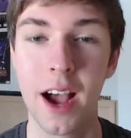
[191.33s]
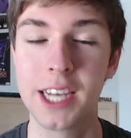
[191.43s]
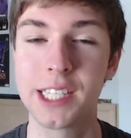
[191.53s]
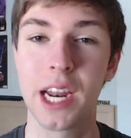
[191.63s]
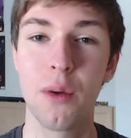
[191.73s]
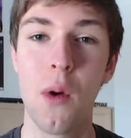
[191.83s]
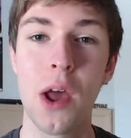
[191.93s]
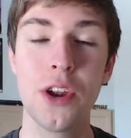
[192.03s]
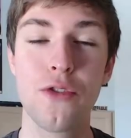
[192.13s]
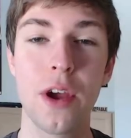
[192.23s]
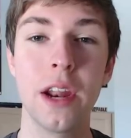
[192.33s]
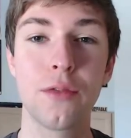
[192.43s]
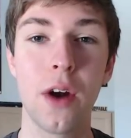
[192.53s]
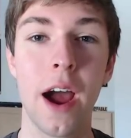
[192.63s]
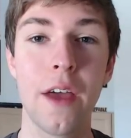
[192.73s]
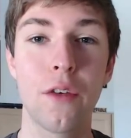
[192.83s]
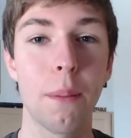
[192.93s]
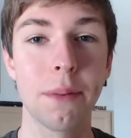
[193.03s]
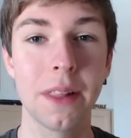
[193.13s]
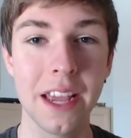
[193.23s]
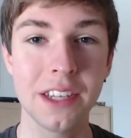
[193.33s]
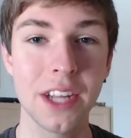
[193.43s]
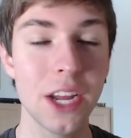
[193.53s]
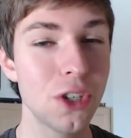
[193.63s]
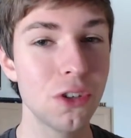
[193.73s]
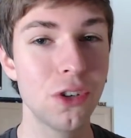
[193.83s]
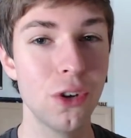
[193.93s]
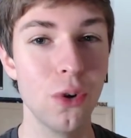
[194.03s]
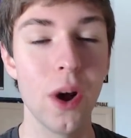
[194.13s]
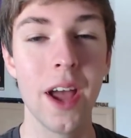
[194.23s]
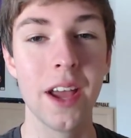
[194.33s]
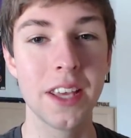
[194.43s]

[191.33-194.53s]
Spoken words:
I said I wanted to trade it for either a PlayStation 2,